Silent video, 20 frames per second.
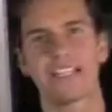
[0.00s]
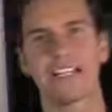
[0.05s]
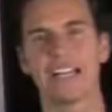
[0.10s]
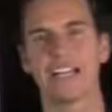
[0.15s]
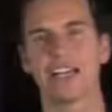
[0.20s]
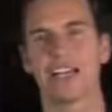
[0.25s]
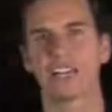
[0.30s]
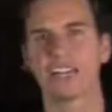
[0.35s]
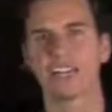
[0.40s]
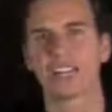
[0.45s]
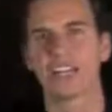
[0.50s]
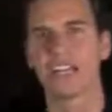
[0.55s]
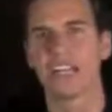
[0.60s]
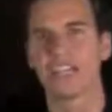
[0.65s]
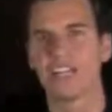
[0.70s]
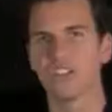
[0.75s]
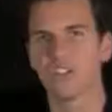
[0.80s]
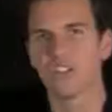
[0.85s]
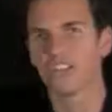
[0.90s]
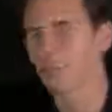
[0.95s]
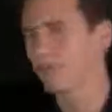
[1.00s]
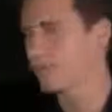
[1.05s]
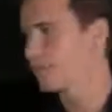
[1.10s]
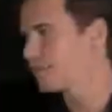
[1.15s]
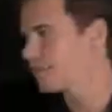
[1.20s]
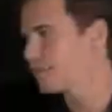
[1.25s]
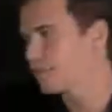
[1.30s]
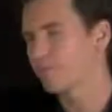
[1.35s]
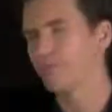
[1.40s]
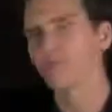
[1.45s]
it out on stage at the
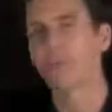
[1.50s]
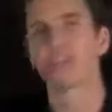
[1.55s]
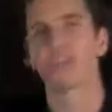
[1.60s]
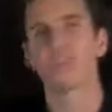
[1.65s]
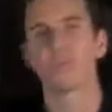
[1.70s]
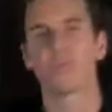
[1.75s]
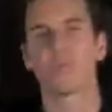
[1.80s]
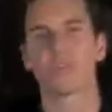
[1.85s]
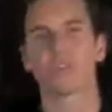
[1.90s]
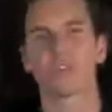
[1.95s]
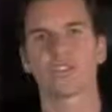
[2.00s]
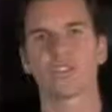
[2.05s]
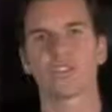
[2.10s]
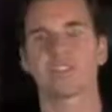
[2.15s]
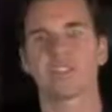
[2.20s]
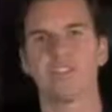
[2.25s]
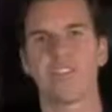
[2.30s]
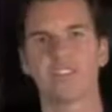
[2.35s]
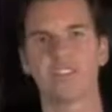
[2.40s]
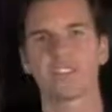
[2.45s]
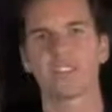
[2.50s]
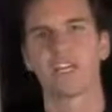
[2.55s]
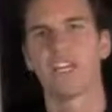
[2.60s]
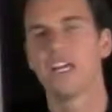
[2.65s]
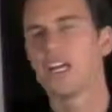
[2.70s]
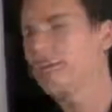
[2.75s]
Business Breakthrough Immersion event.